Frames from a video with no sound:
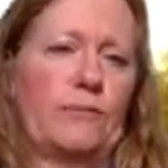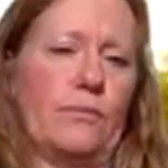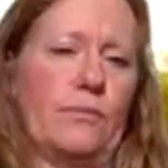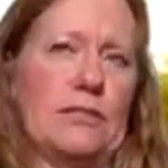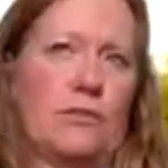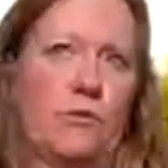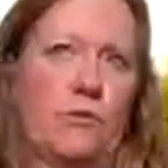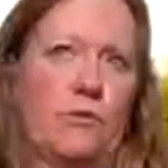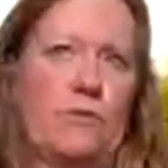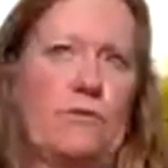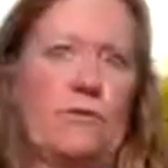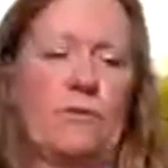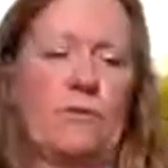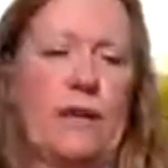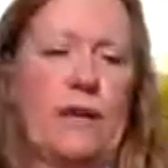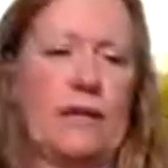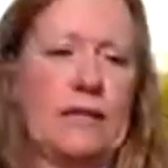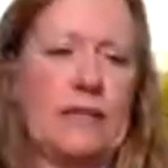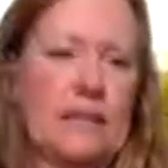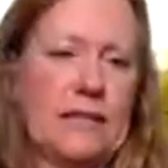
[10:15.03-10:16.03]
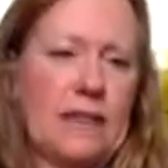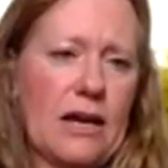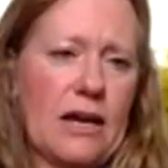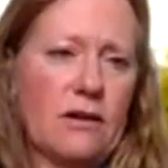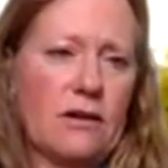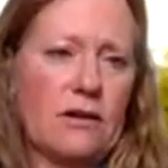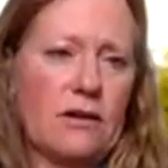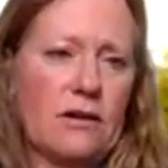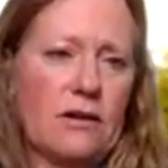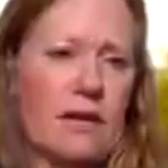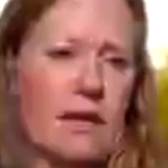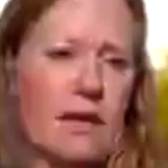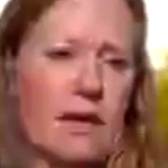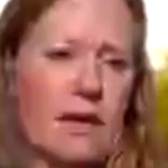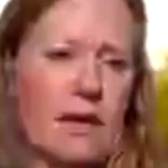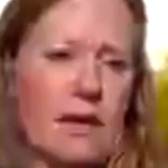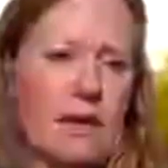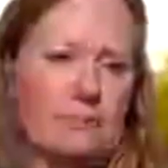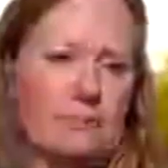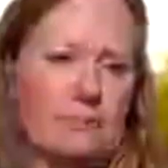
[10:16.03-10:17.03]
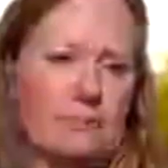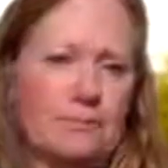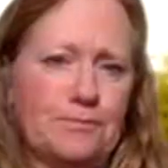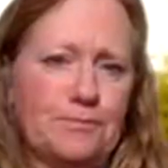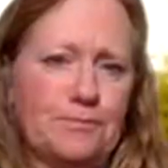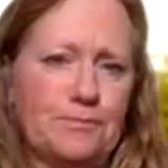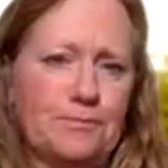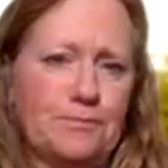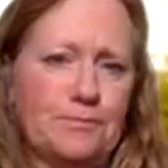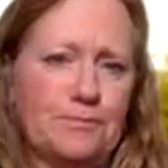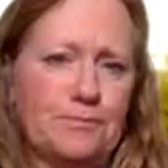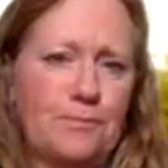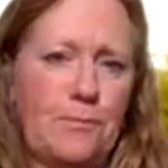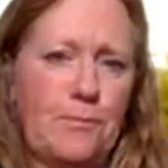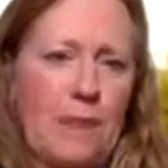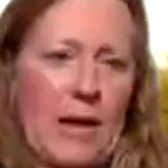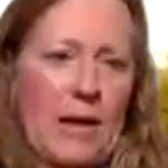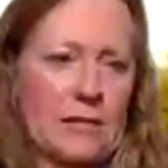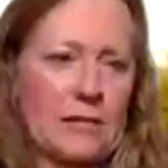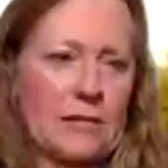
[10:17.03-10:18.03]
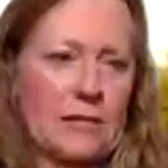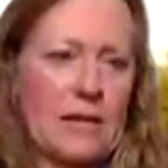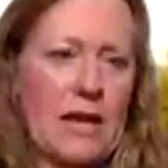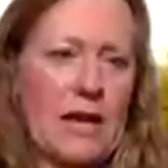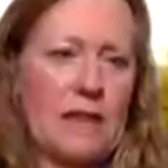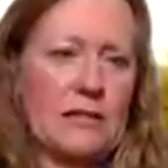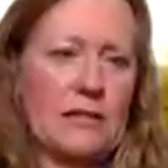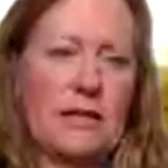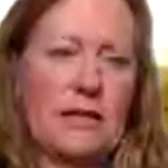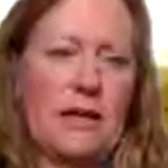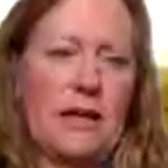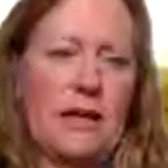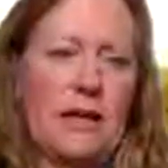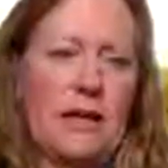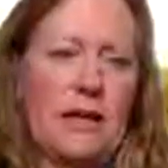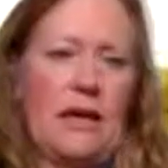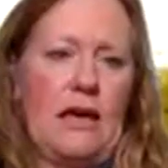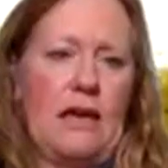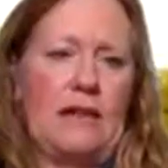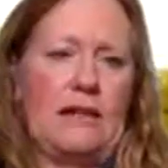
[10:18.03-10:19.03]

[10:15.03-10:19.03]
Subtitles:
is great for breaking down pesticides, and the